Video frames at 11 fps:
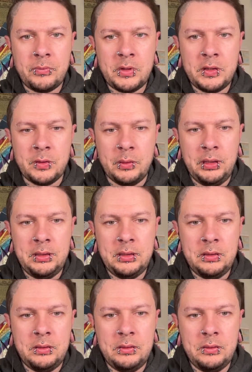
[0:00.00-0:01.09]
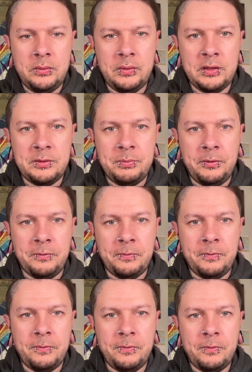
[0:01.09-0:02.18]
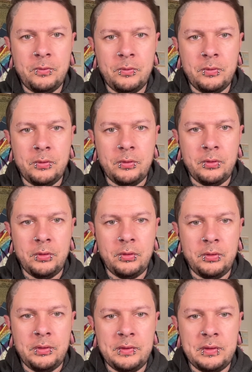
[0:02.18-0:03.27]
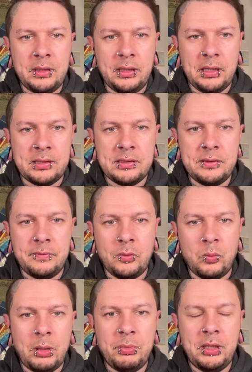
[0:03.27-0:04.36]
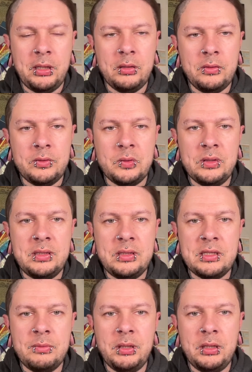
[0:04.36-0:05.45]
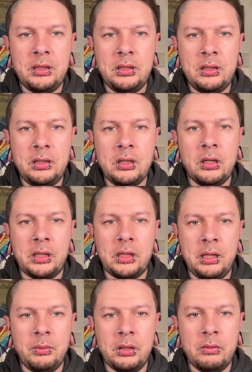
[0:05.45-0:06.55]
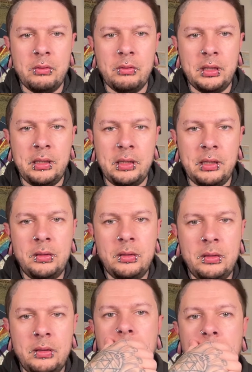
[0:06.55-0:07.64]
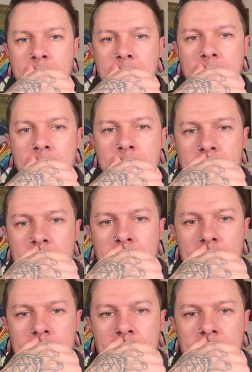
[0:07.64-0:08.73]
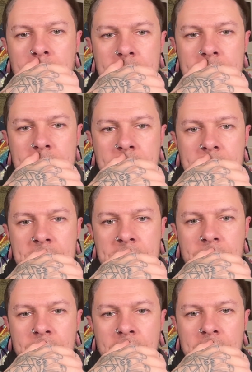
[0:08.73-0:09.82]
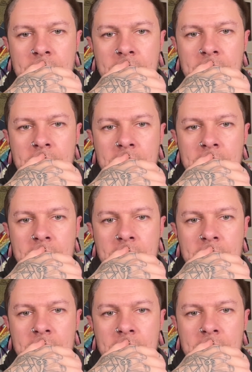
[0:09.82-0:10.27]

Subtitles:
So I need to do this before this. Yeah, because it's for weapon health. So this needs to be an. Okay, here we go. Indicator. Yes. This is what I need.